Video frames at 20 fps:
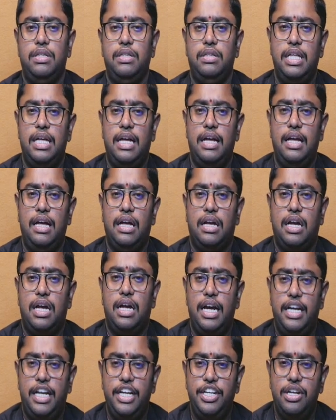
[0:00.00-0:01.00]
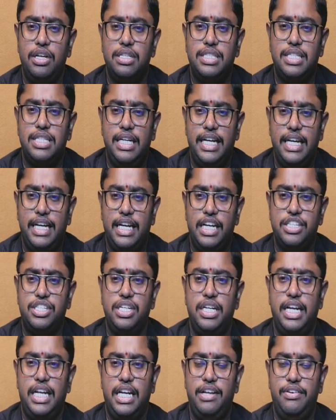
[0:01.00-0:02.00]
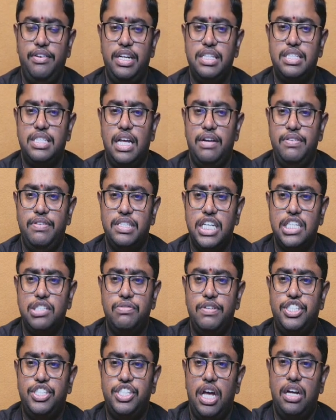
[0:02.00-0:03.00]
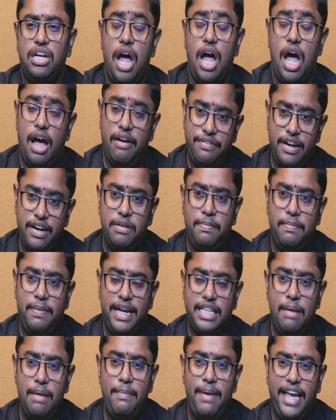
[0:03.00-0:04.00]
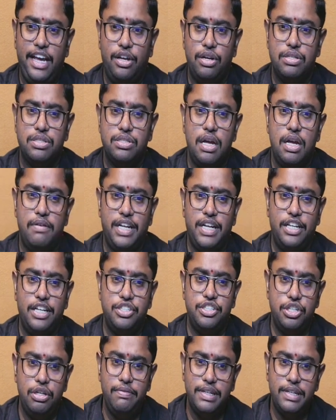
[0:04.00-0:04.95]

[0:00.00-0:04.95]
the continuous integration delivery services which are offered by the Microsoft Azure,